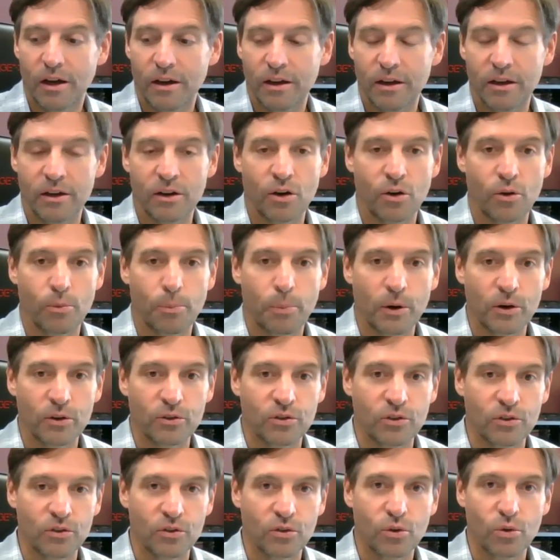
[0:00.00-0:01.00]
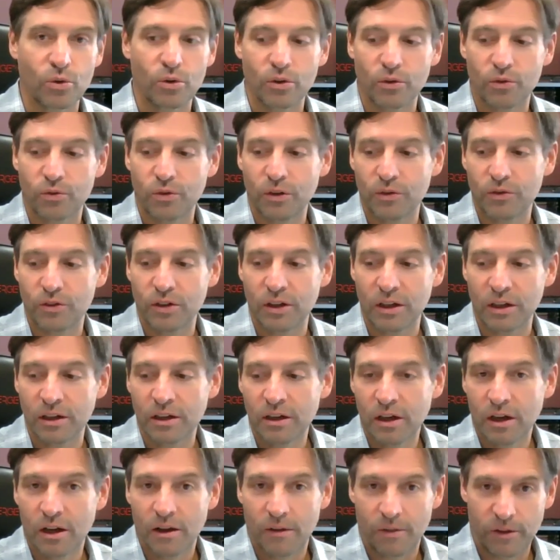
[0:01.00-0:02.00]
a person scores 15.
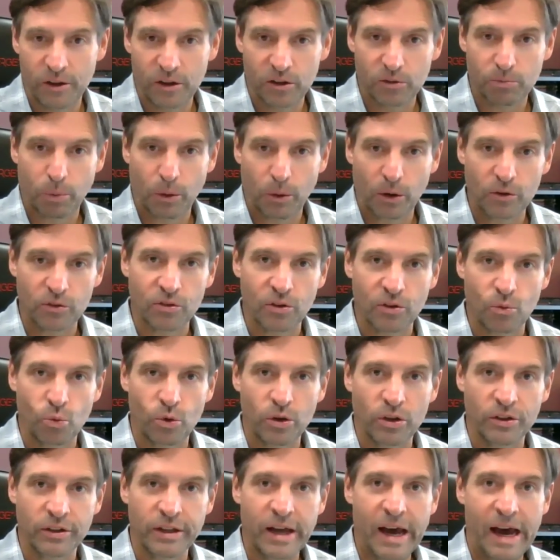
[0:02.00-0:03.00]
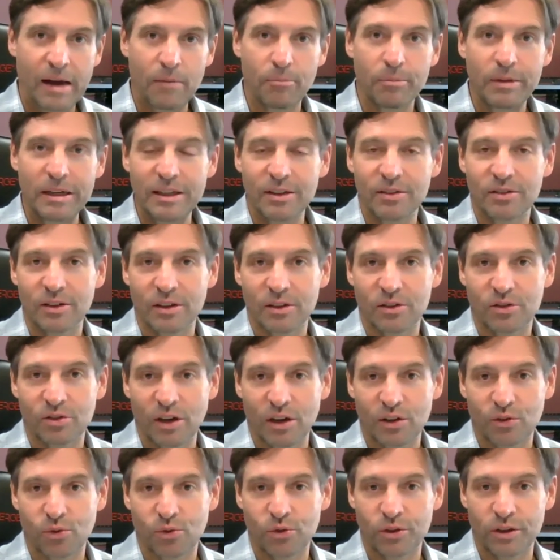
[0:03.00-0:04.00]
This person will not be
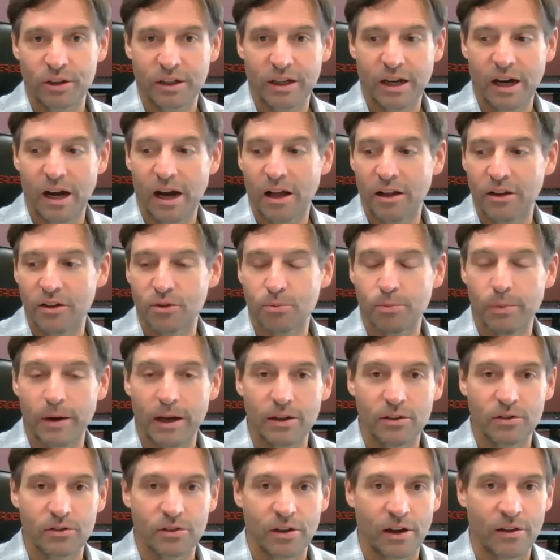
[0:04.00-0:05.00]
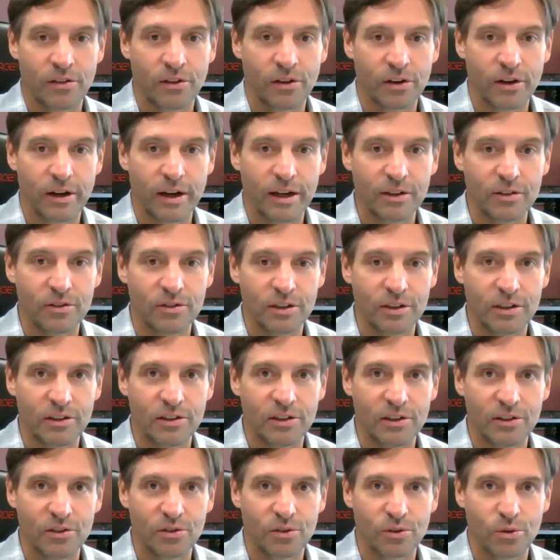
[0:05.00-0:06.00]
successful in college based on their ACT
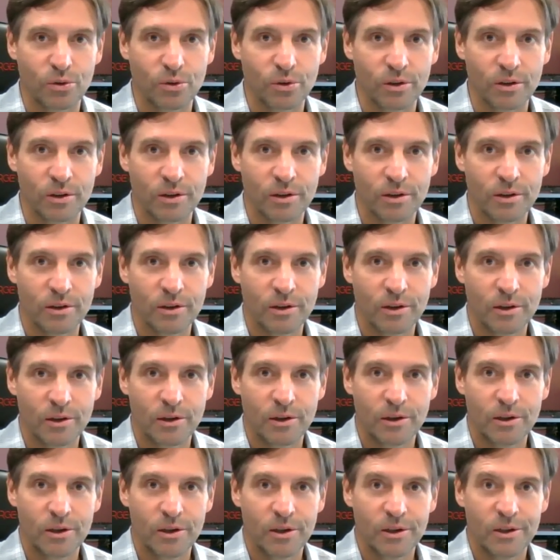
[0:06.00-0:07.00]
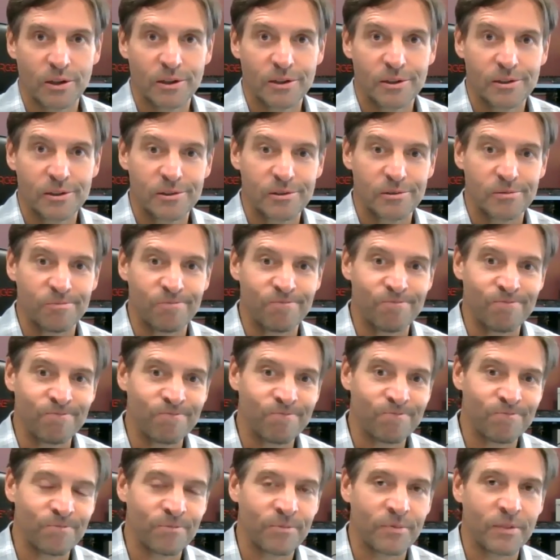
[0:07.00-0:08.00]
score.
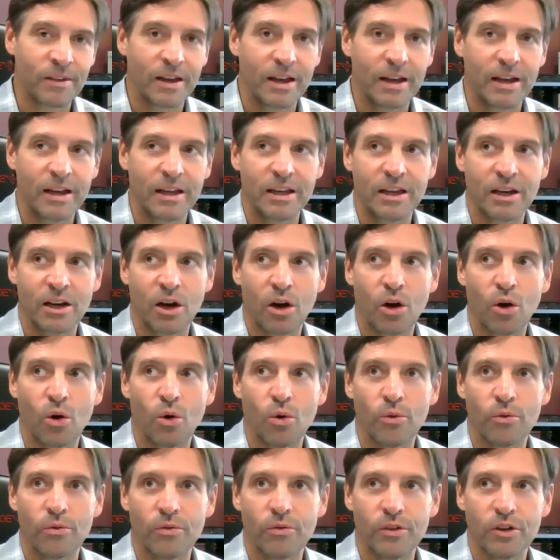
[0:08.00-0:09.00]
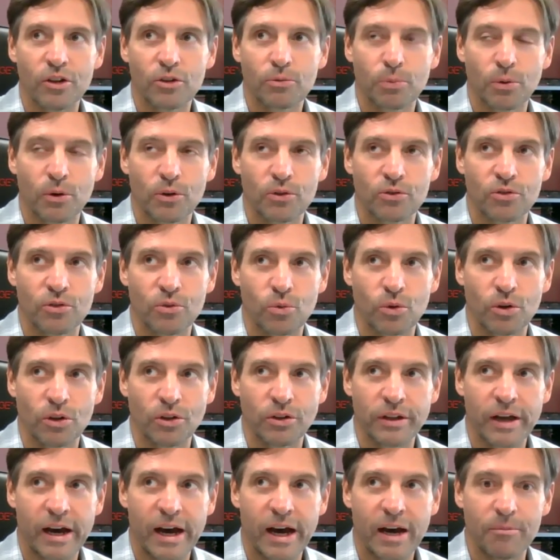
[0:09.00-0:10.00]
This person will
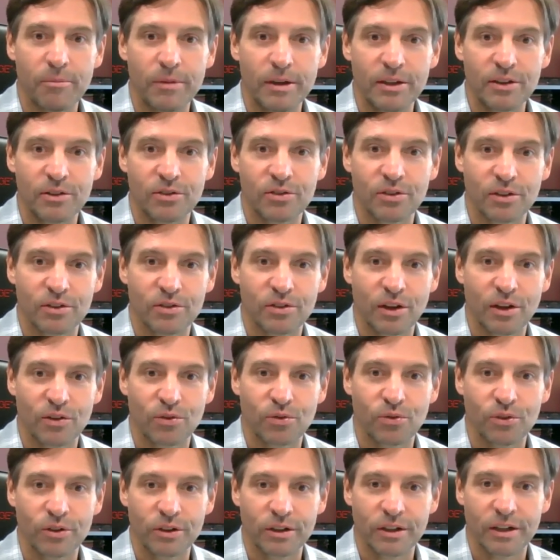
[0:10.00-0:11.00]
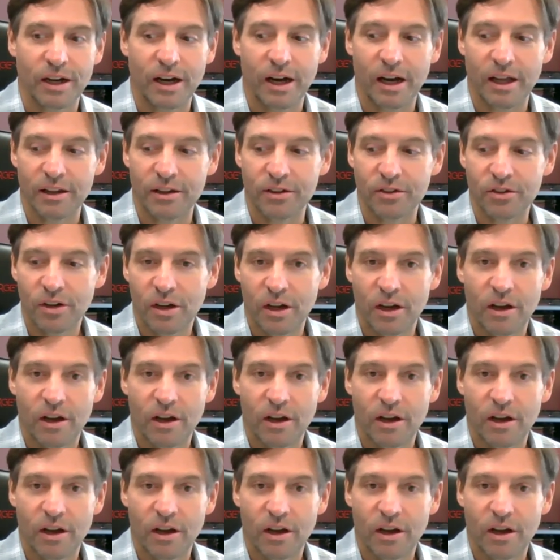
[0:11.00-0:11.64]
not be successful in college.